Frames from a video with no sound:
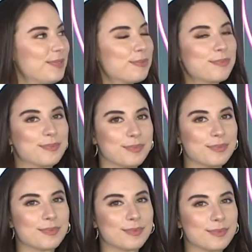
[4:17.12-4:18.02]

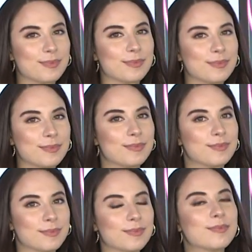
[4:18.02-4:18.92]

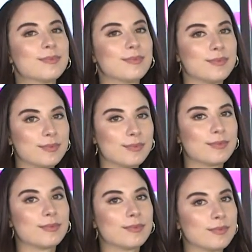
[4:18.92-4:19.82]

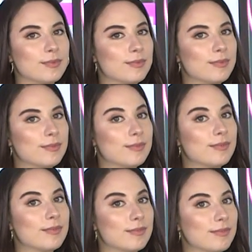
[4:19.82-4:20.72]
The person shown says nothing.